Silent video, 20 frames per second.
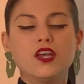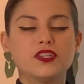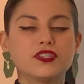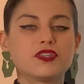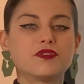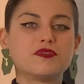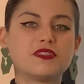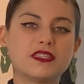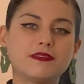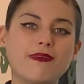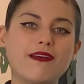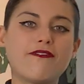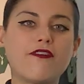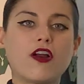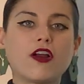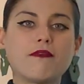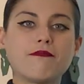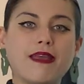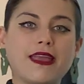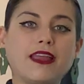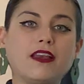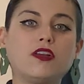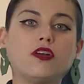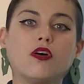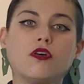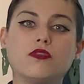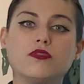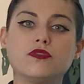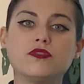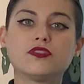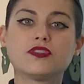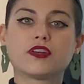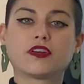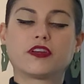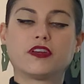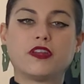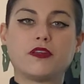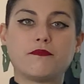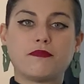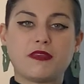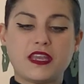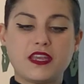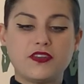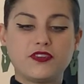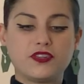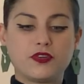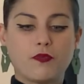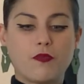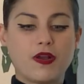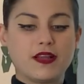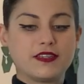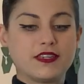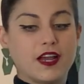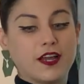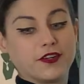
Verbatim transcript: So some of our main goals are going to be to want to